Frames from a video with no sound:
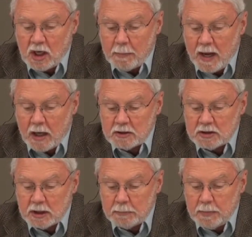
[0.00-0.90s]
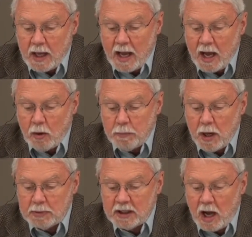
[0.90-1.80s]
about how
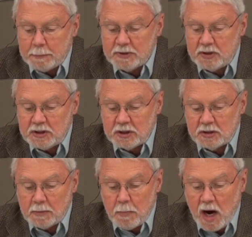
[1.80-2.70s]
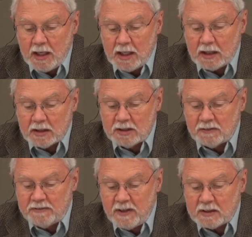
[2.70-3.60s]
public opposition to mining is
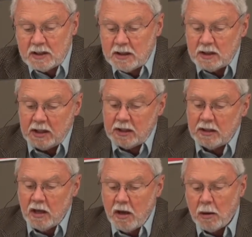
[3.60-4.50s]
affecting the